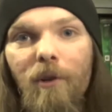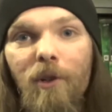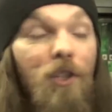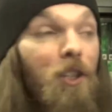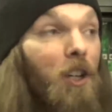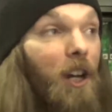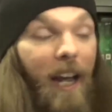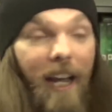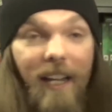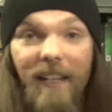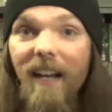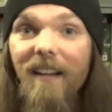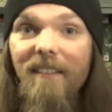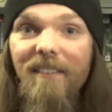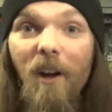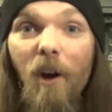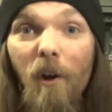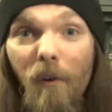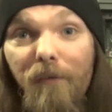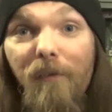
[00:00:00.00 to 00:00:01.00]
shit, and that's
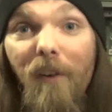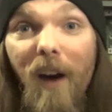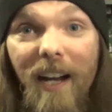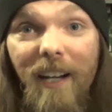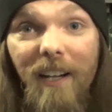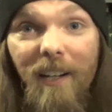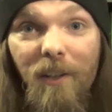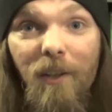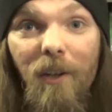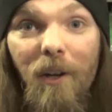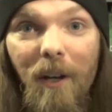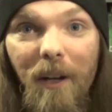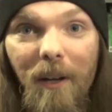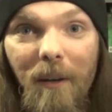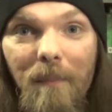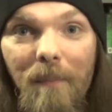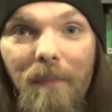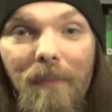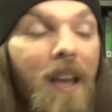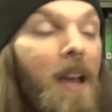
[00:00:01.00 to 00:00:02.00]
all fine and good.
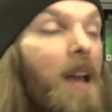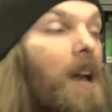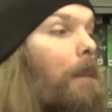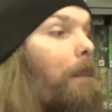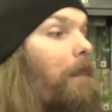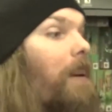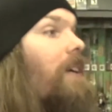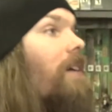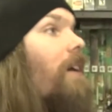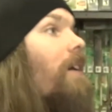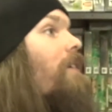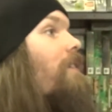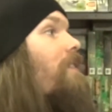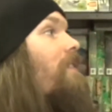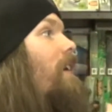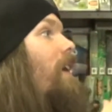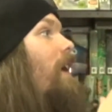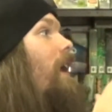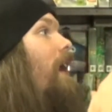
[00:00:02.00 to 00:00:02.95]
Because